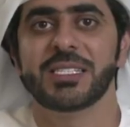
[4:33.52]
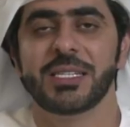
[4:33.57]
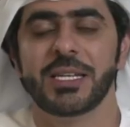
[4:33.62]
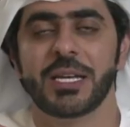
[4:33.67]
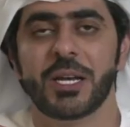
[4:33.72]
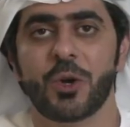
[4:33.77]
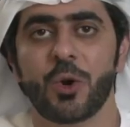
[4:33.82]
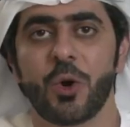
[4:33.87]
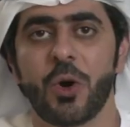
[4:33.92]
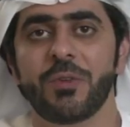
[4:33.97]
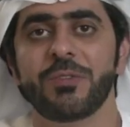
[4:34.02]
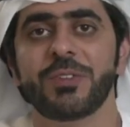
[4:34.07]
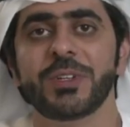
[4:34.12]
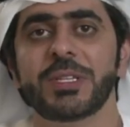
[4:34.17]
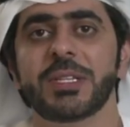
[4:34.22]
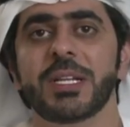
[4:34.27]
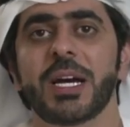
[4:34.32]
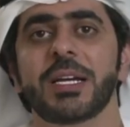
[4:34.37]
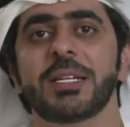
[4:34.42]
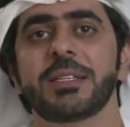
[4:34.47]
the
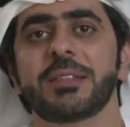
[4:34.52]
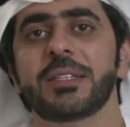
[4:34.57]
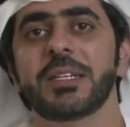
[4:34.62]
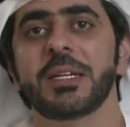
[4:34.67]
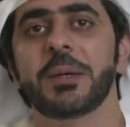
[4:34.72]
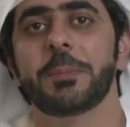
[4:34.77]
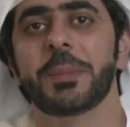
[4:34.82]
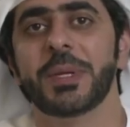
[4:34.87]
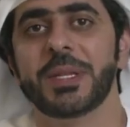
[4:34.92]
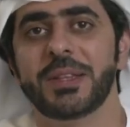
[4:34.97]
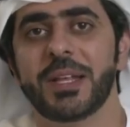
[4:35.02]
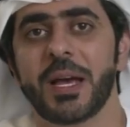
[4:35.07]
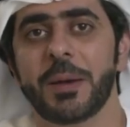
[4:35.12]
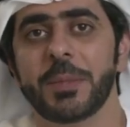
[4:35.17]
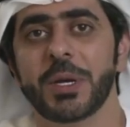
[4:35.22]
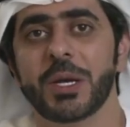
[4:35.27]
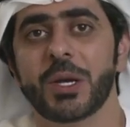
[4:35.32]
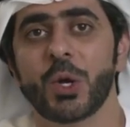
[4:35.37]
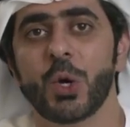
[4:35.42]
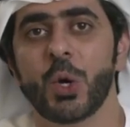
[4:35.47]
COVID-19
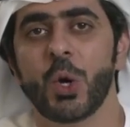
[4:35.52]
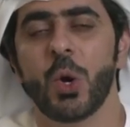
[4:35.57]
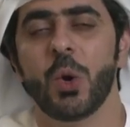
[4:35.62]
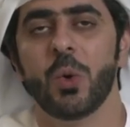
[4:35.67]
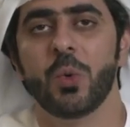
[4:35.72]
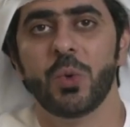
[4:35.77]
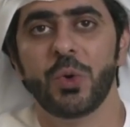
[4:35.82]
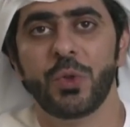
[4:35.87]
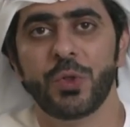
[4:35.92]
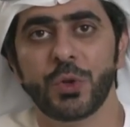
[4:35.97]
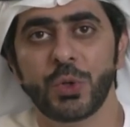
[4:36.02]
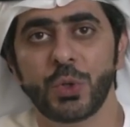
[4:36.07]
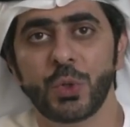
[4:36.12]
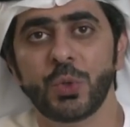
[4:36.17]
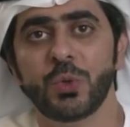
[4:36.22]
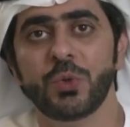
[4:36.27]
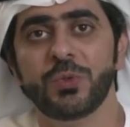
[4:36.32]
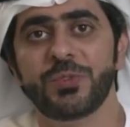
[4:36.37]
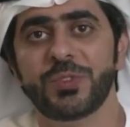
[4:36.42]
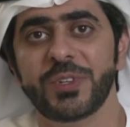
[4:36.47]
pandemic, with
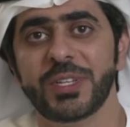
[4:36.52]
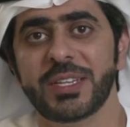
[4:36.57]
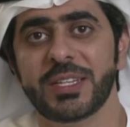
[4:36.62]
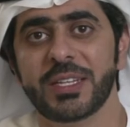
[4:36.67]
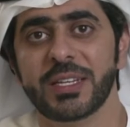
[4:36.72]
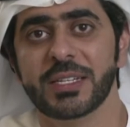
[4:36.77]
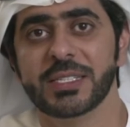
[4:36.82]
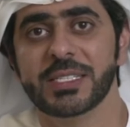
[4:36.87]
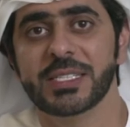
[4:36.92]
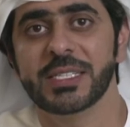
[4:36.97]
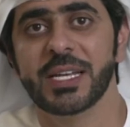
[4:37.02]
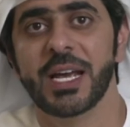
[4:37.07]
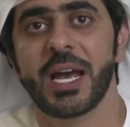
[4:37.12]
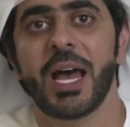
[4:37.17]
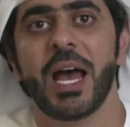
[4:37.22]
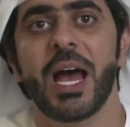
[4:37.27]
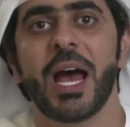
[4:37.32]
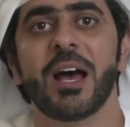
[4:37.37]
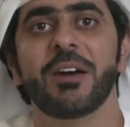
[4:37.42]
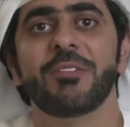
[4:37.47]
new fintechs
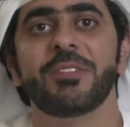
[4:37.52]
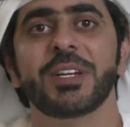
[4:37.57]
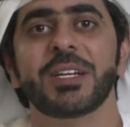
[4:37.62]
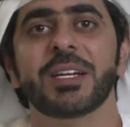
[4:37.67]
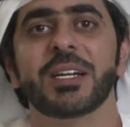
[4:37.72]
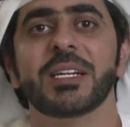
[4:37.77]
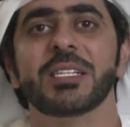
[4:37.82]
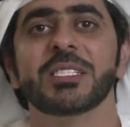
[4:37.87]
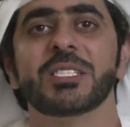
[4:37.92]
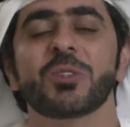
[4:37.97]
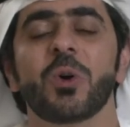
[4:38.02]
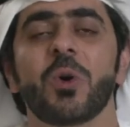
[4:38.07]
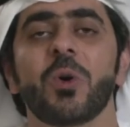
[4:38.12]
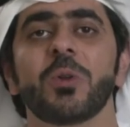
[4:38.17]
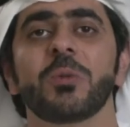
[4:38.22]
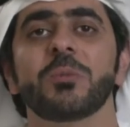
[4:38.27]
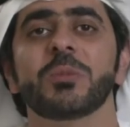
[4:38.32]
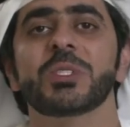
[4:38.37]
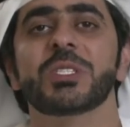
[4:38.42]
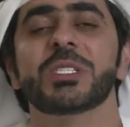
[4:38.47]
having raised
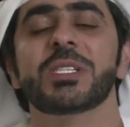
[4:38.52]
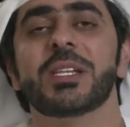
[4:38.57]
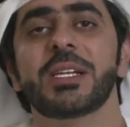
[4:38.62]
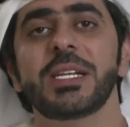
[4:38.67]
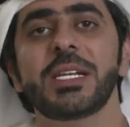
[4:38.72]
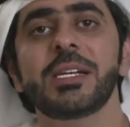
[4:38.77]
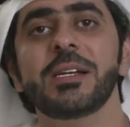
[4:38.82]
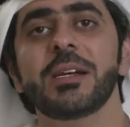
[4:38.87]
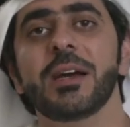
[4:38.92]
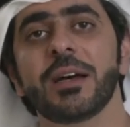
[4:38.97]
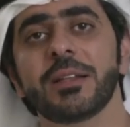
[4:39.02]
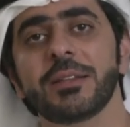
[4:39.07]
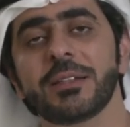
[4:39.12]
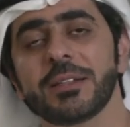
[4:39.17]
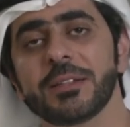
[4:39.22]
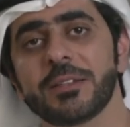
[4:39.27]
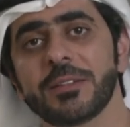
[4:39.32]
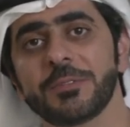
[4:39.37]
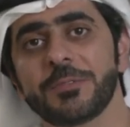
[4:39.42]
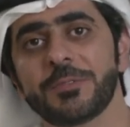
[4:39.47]
almost
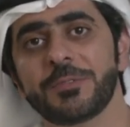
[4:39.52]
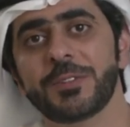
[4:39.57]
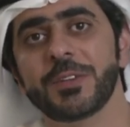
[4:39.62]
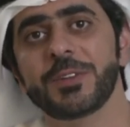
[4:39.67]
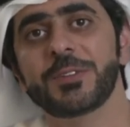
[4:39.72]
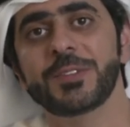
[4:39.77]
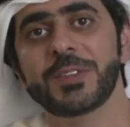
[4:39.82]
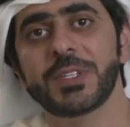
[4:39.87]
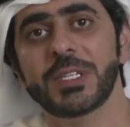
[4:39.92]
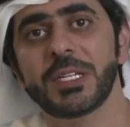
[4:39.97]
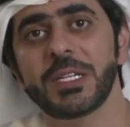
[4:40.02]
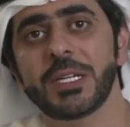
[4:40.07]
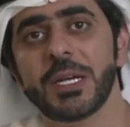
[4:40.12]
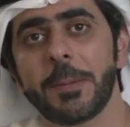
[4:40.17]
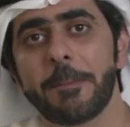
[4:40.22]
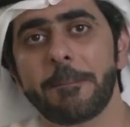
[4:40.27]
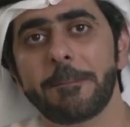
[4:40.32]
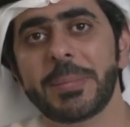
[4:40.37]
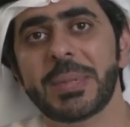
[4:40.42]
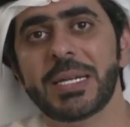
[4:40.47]
$350
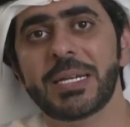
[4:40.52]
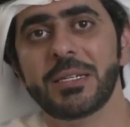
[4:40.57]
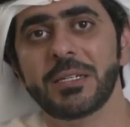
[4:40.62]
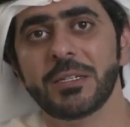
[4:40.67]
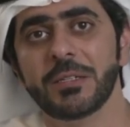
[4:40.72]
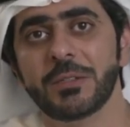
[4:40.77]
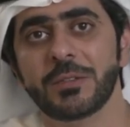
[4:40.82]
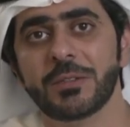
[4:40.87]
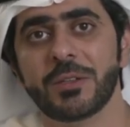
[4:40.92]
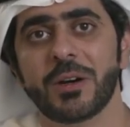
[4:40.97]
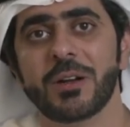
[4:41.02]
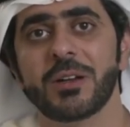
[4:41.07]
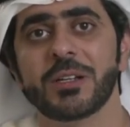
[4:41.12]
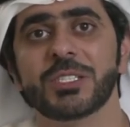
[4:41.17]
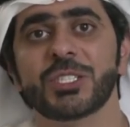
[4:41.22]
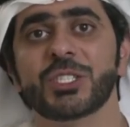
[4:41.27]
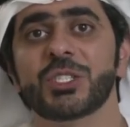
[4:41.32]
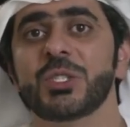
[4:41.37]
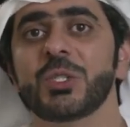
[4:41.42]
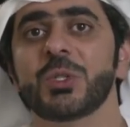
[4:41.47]
million
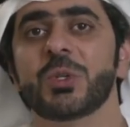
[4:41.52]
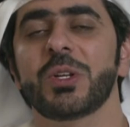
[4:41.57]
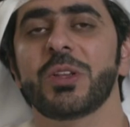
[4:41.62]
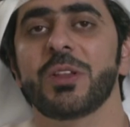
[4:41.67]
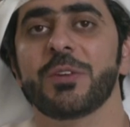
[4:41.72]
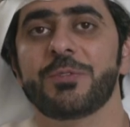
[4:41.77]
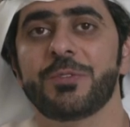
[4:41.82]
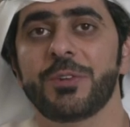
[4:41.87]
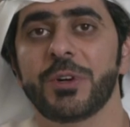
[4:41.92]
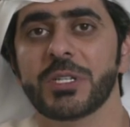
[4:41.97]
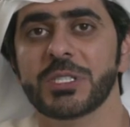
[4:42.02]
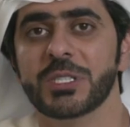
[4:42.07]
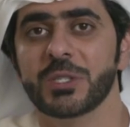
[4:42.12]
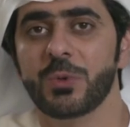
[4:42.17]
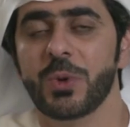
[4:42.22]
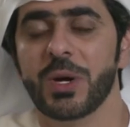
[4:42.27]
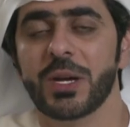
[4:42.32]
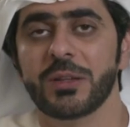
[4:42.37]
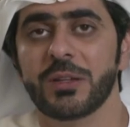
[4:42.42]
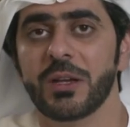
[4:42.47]
during the first
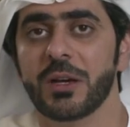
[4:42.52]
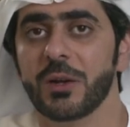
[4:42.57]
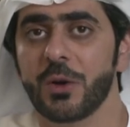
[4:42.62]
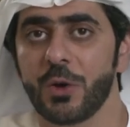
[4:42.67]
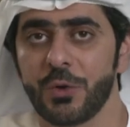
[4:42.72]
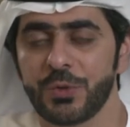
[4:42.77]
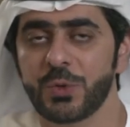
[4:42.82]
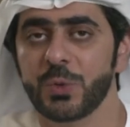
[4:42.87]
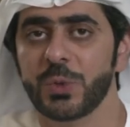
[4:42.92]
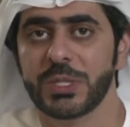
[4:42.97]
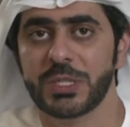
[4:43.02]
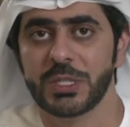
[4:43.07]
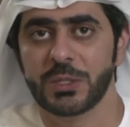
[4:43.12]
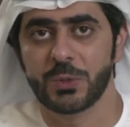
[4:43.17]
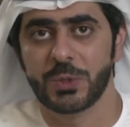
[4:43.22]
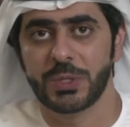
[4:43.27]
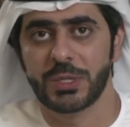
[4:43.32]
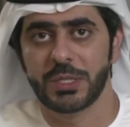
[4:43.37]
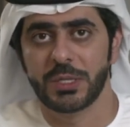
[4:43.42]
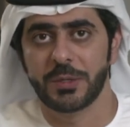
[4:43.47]
quarter of
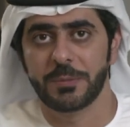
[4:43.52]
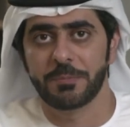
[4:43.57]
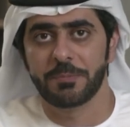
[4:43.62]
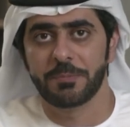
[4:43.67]
2020.